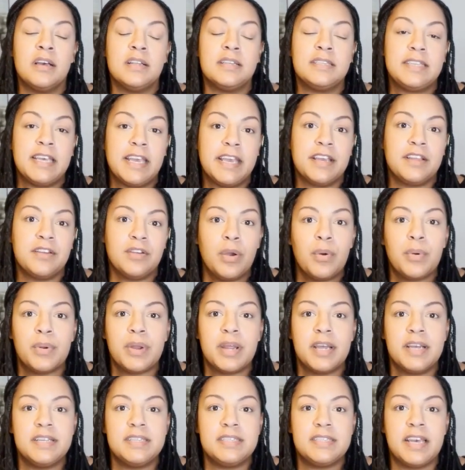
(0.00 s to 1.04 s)
take
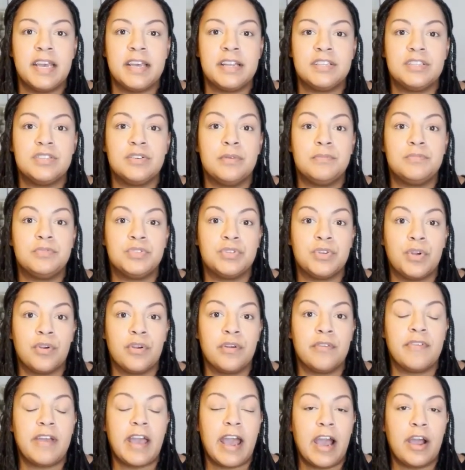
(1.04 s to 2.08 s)
notice and to
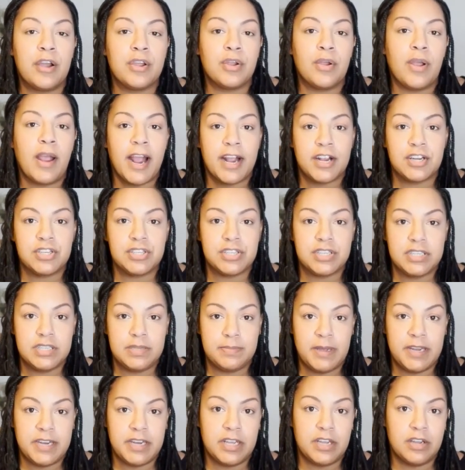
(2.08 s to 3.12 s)
observe how you're actually
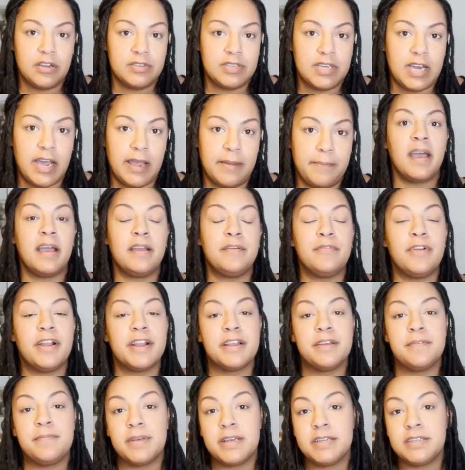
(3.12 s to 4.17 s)
spending your time. I
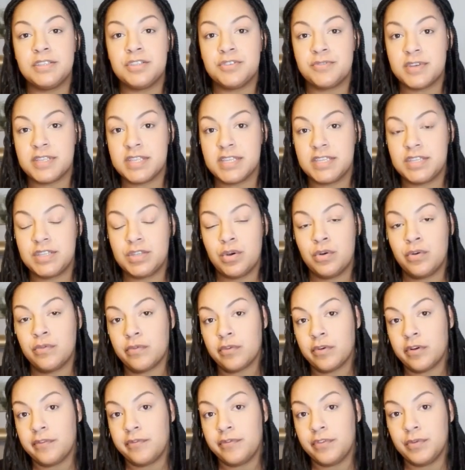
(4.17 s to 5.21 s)
recommend doing this
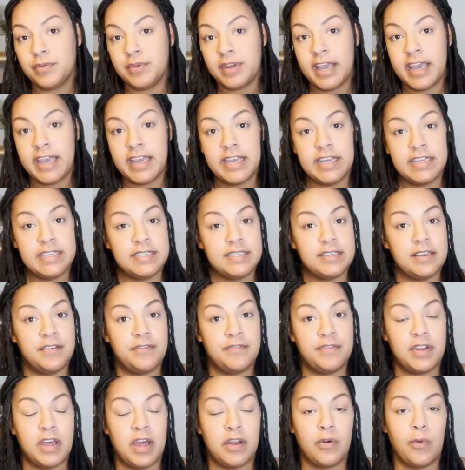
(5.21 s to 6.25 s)
over a few days, if
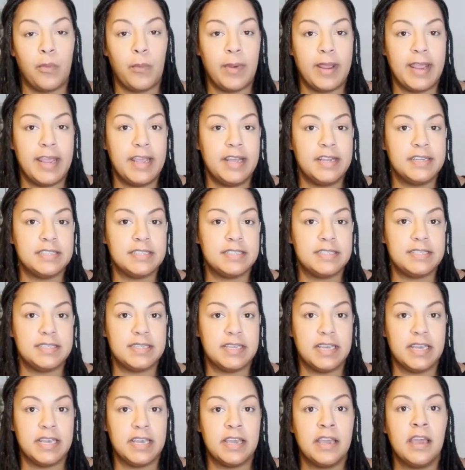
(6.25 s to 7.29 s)
not a week, to
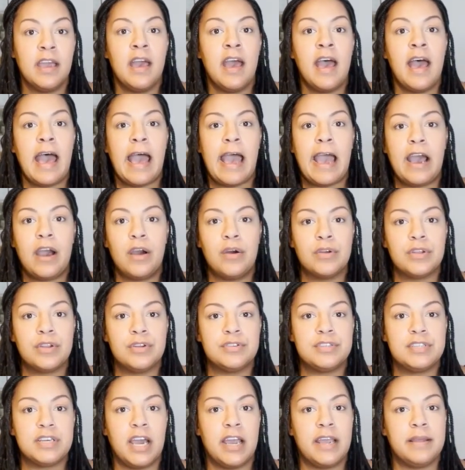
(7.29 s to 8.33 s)
see how your
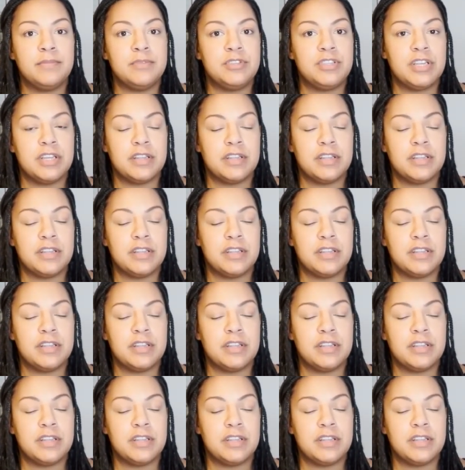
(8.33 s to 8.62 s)
time,